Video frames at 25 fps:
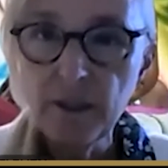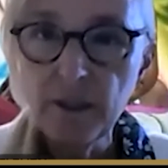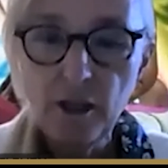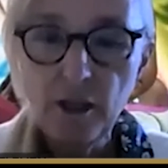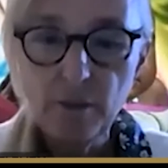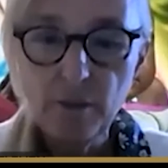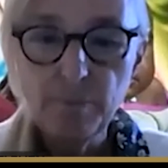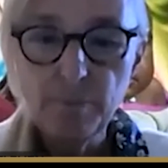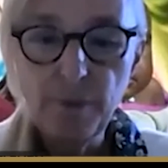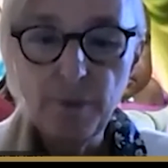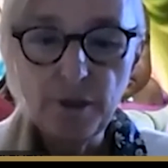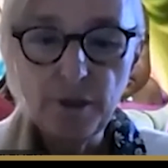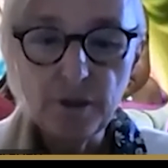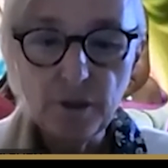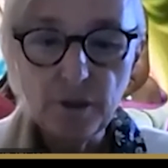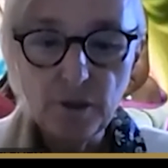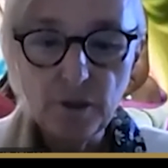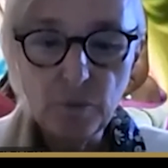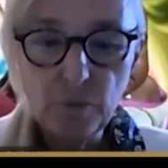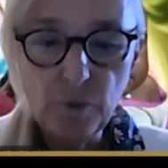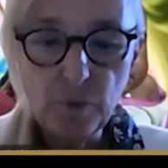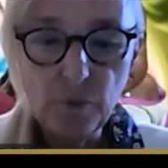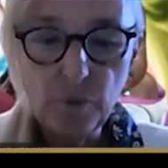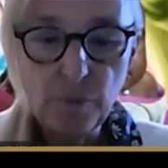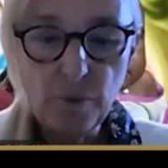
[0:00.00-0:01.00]
but
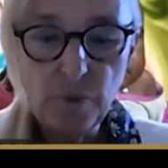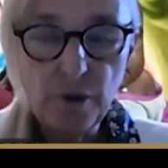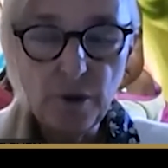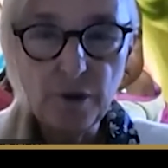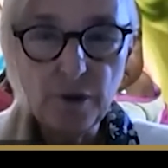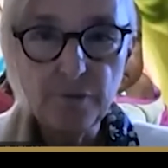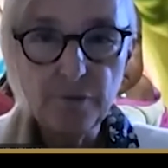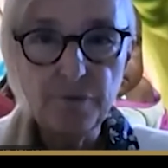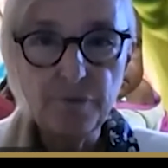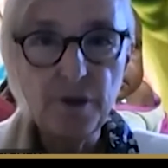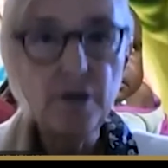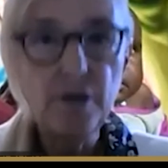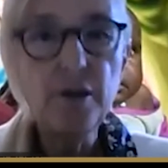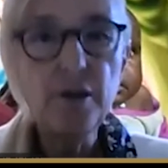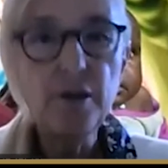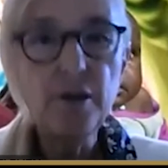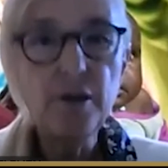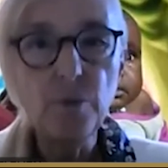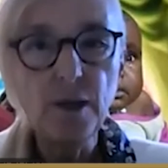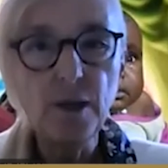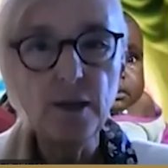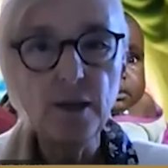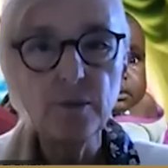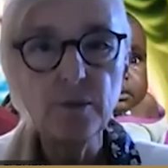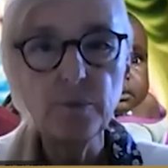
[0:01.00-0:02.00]
we work very
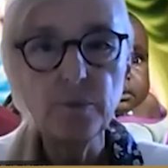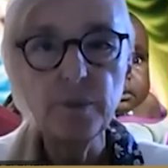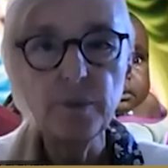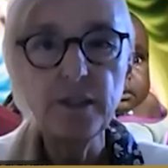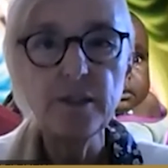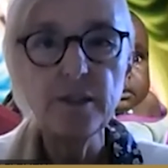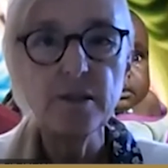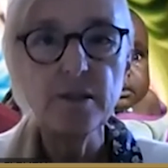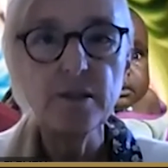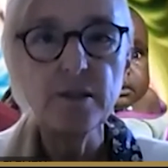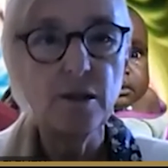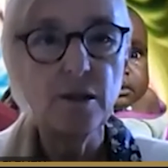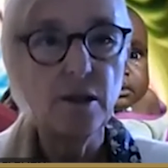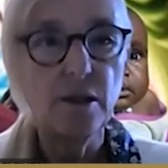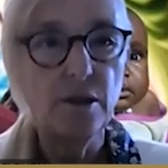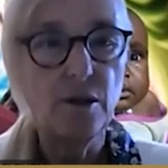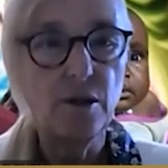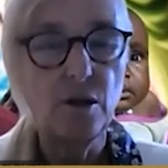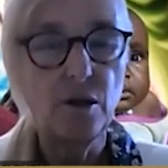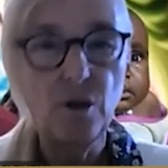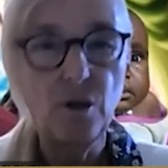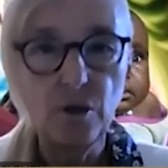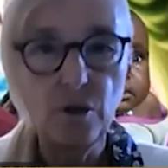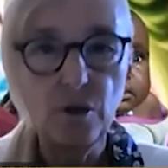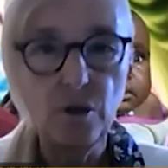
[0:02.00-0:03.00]
well with the
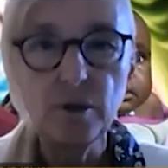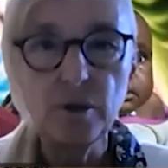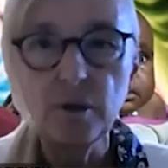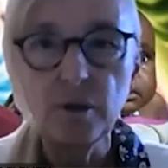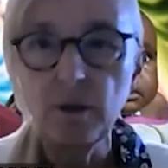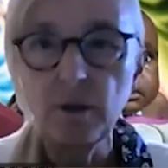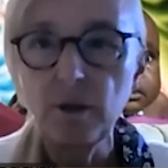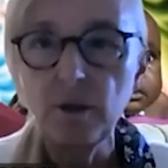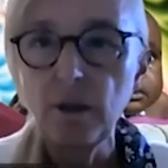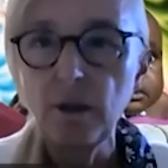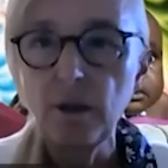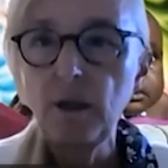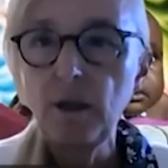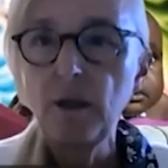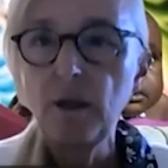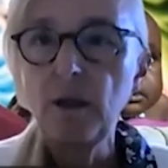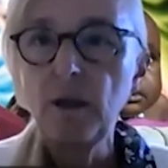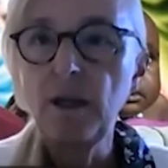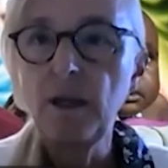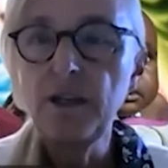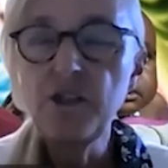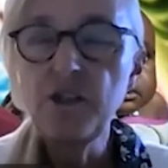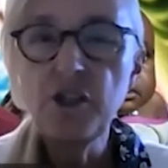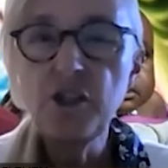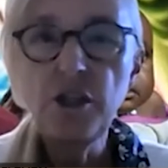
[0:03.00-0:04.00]
local
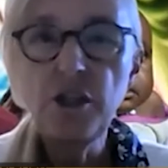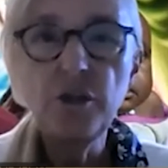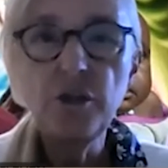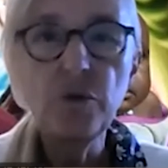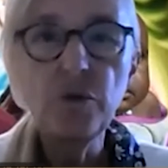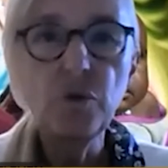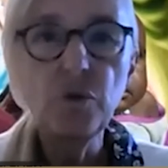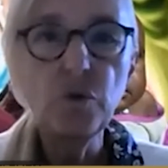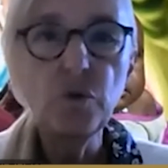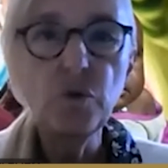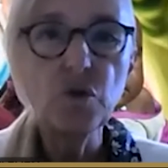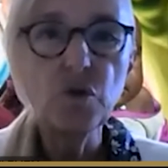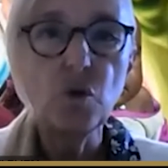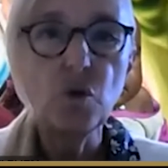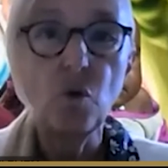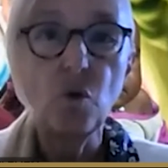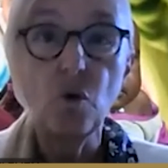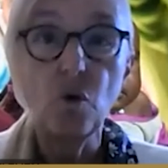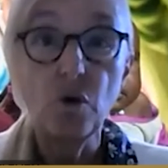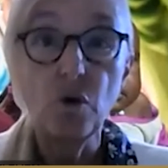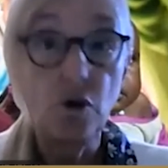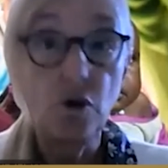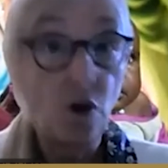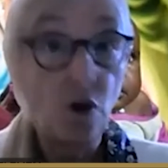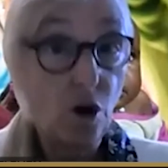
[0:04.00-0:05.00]
NGOs
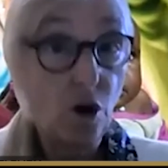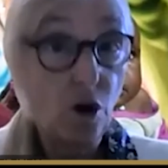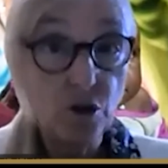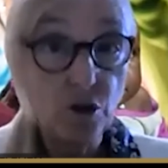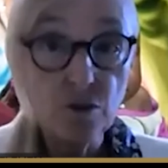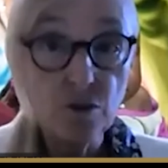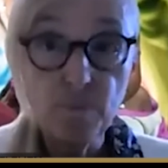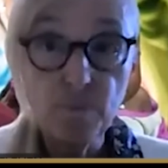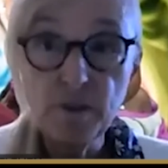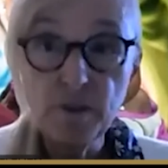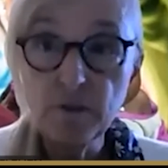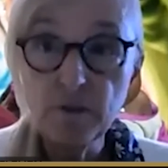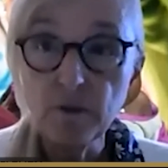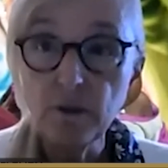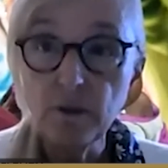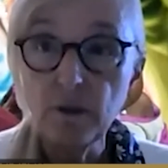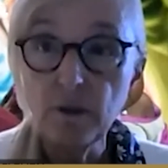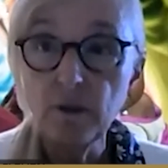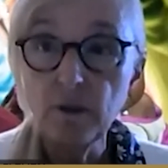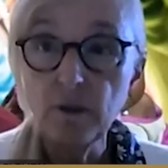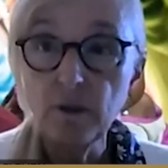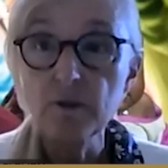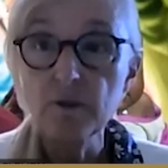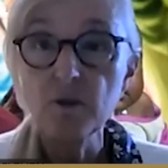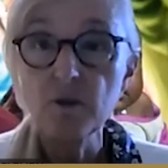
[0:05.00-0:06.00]
or
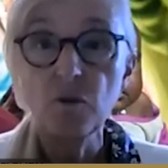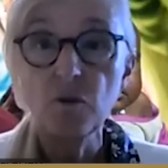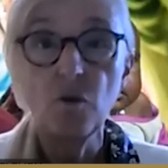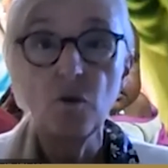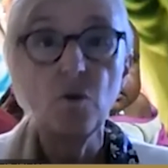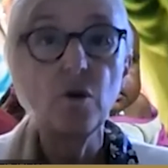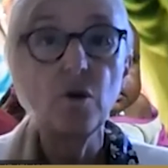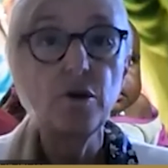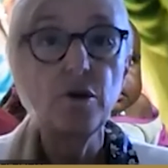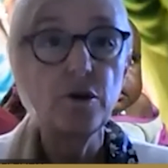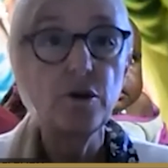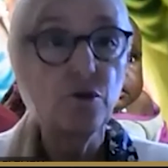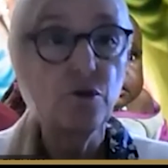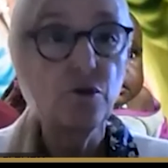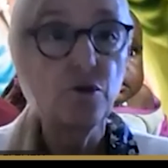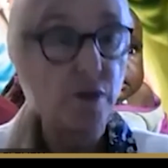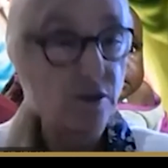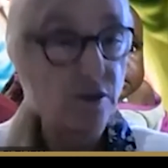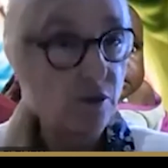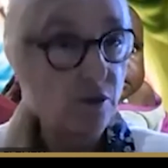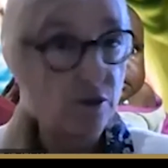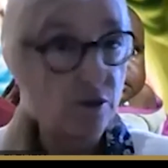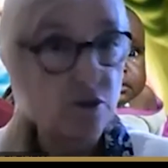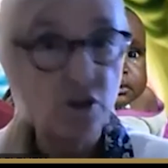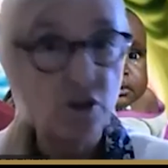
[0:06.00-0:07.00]
hospitals or
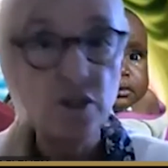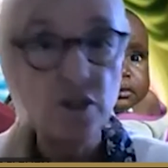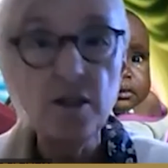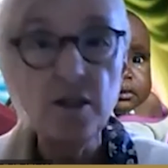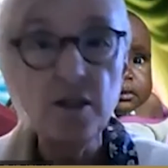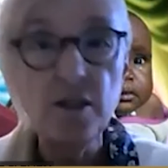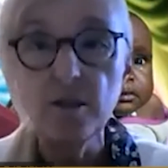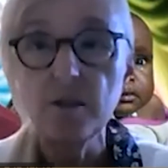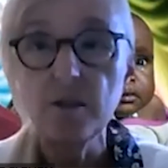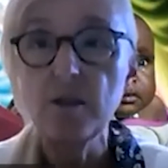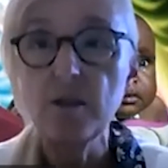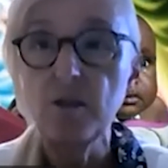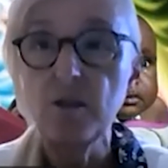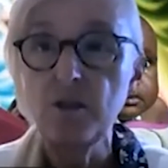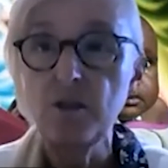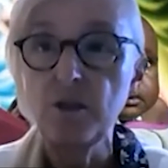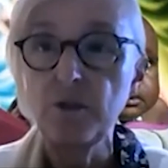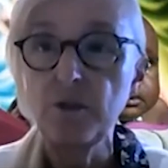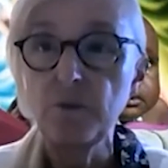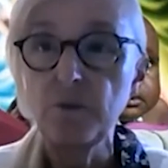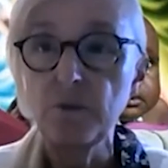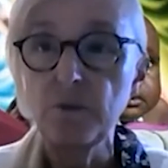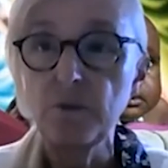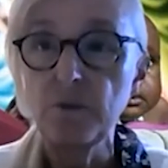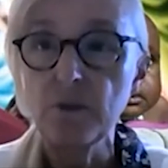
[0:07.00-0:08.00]
research
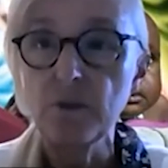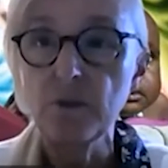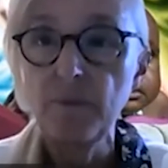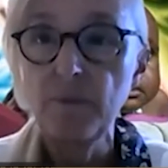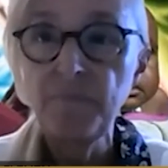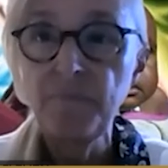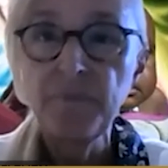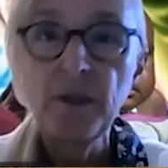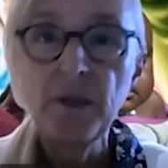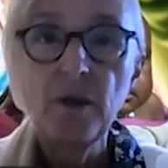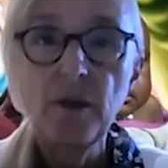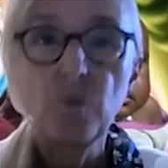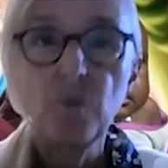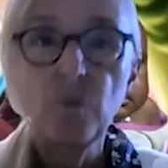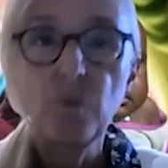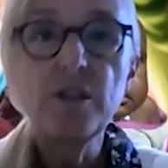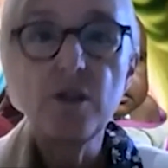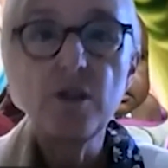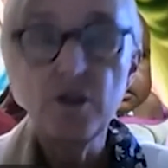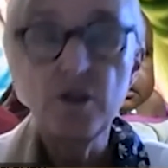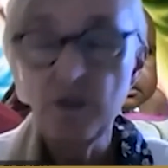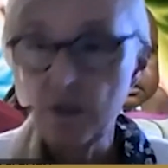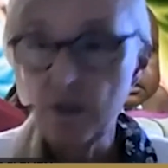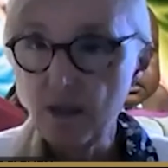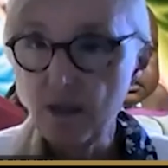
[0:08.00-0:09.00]
institutes, with
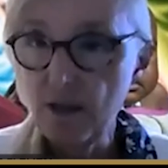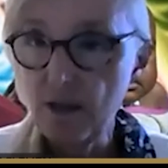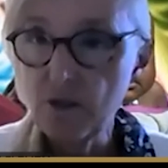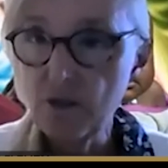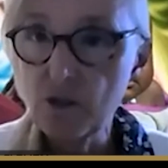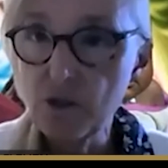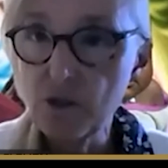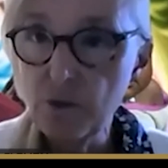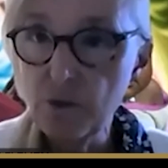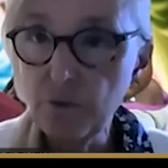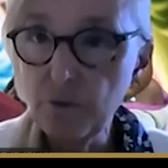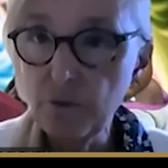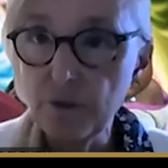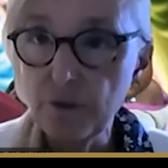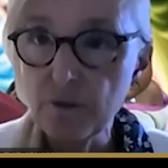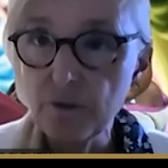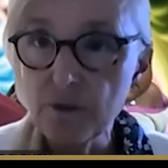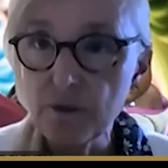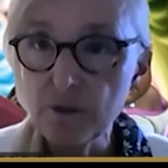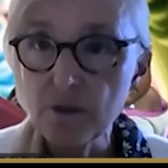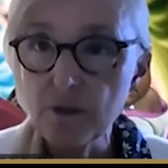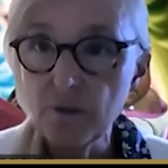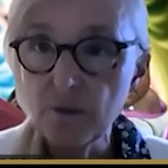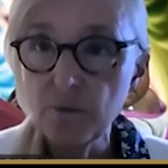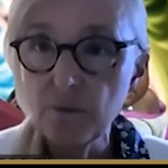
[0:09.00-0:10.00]
their
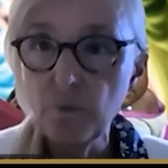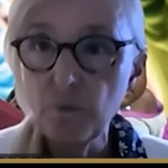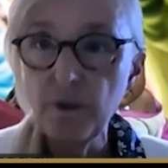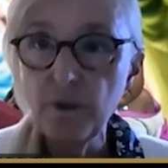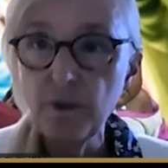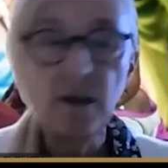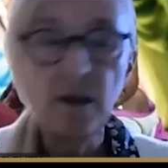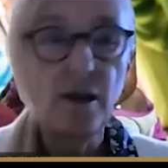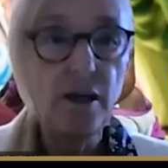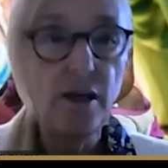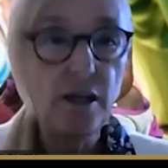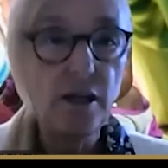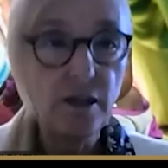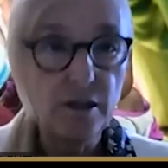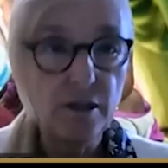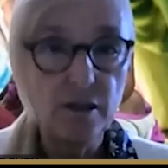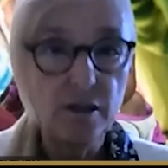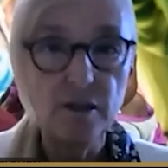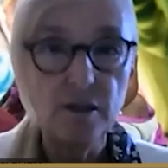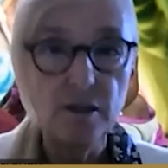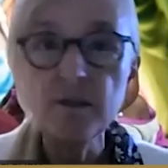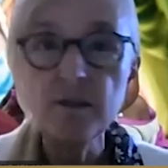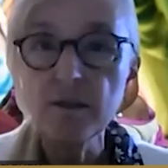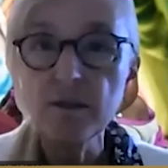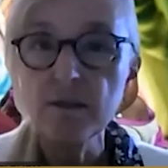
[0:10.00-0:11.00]
students, with their
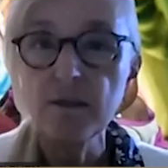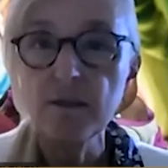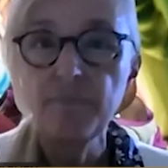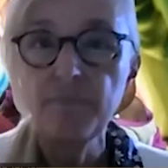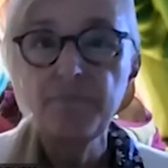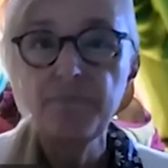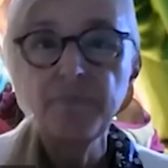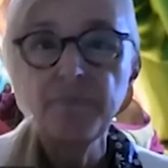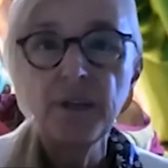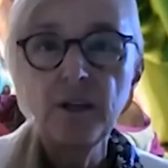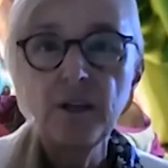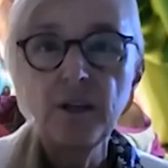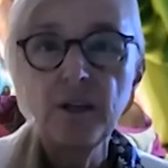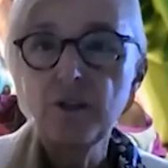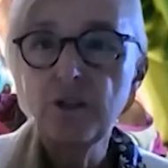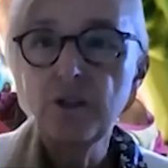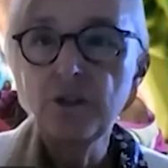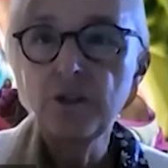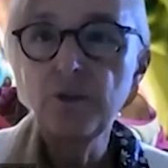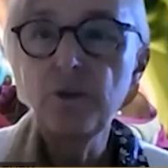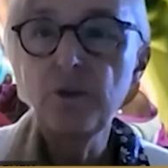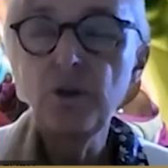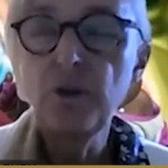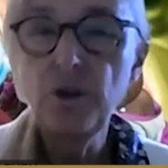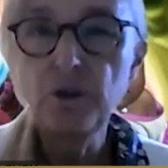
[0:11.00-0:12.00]
interns, to
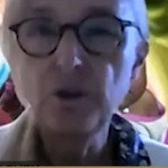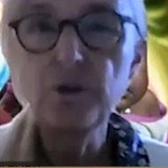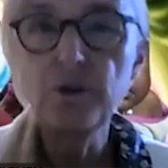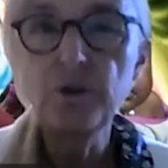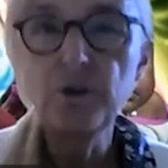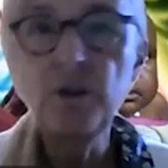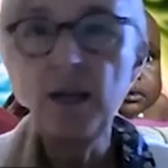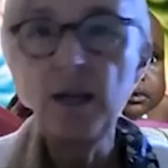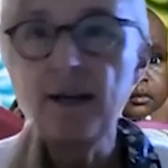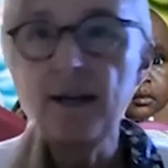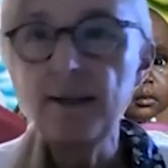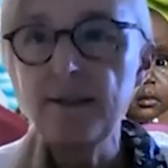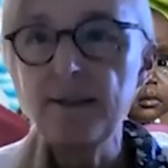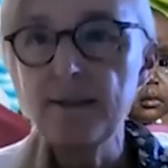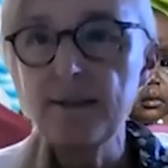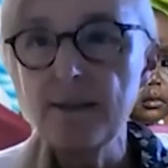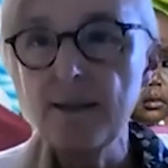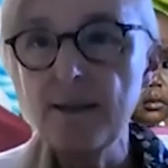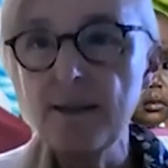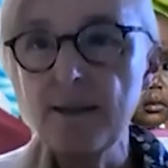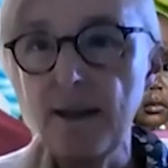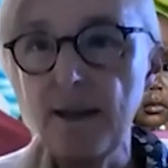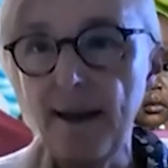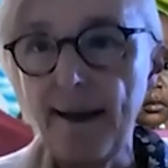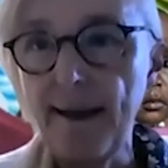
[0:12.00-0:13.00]
localize the
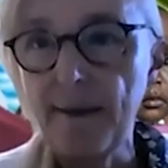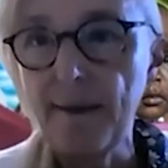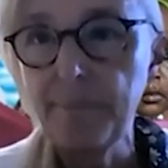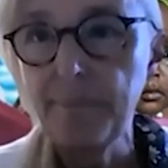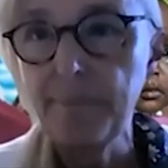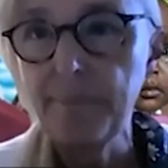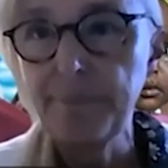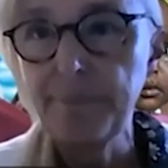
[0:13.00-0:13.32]
app.